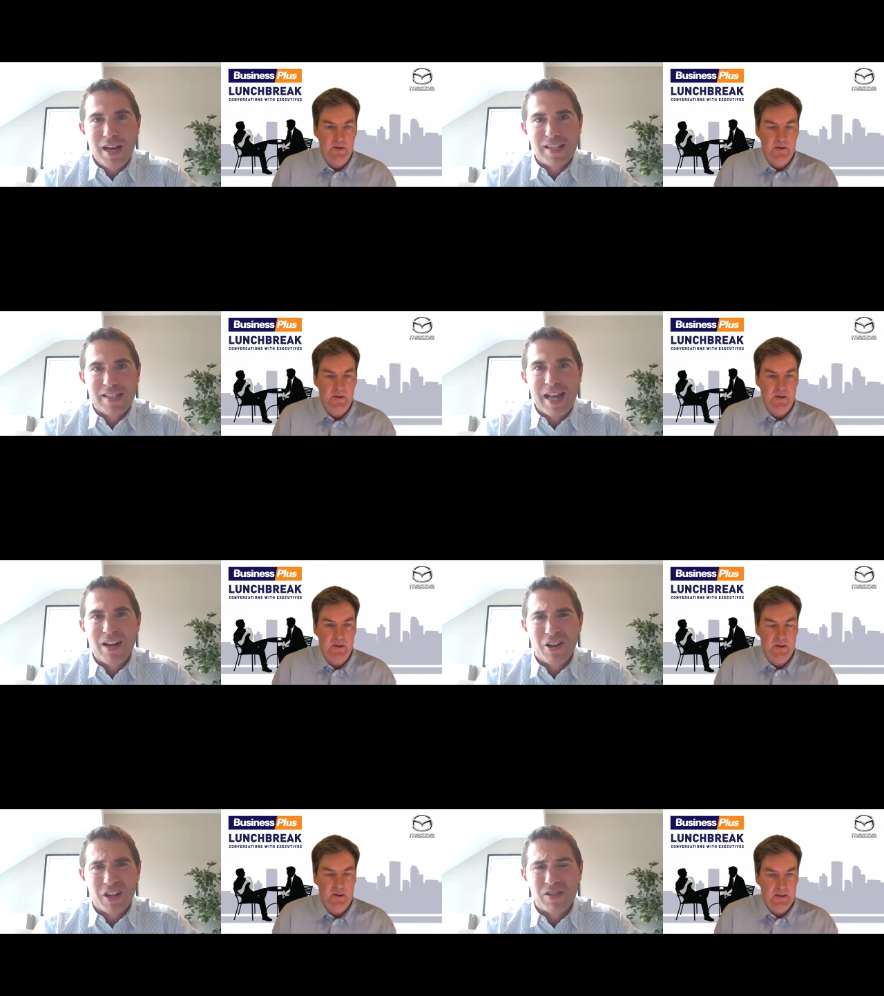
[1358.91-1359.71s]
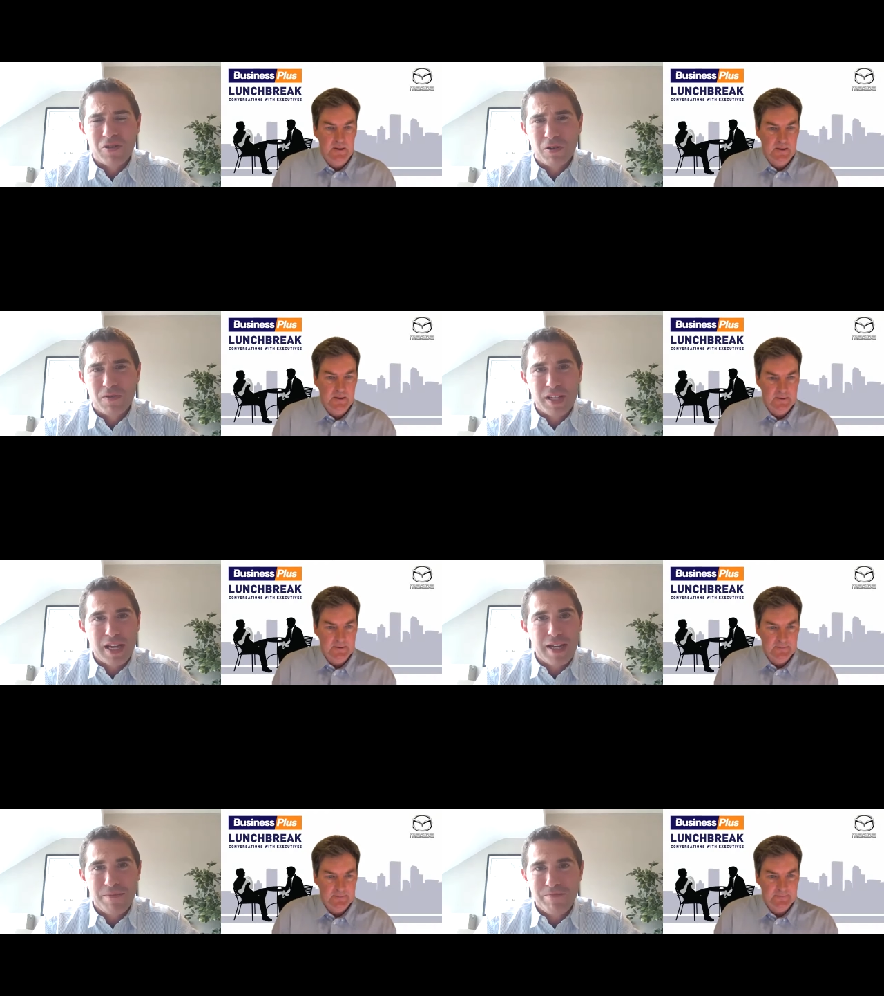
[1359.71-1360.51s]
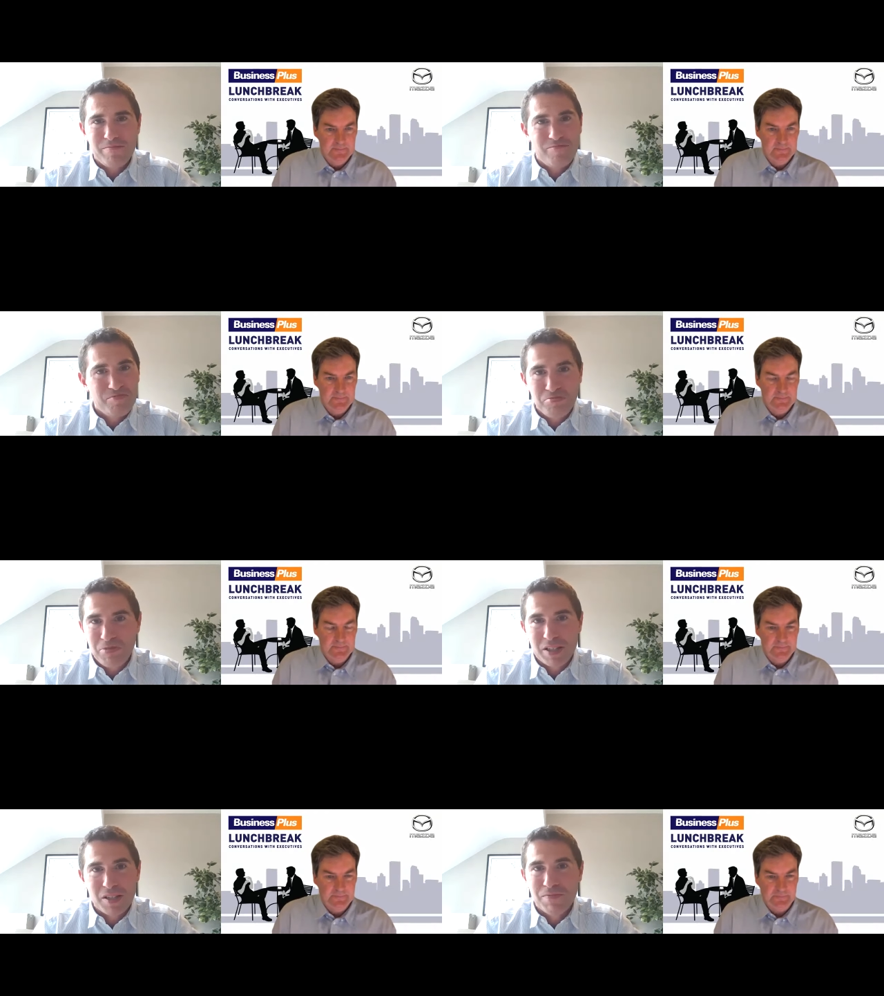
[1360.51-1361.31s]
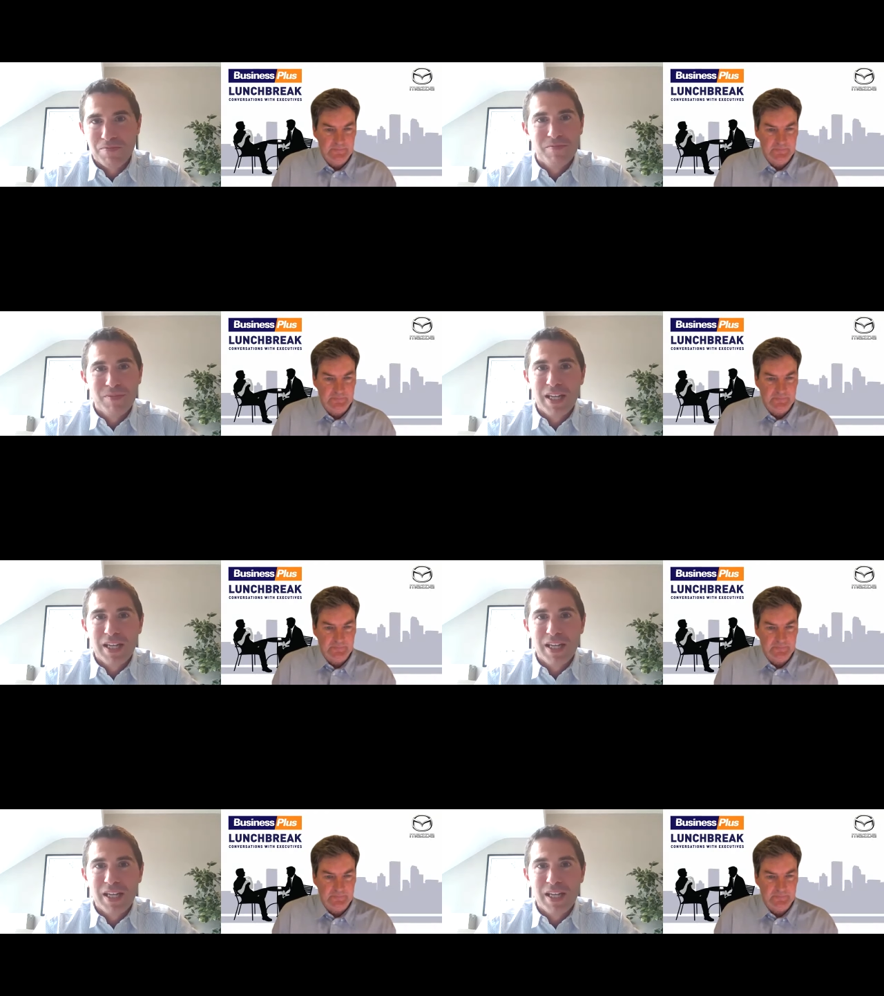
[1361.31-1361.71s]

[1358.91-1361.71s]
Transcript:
Speaker 1: a seller can sort of say, listen,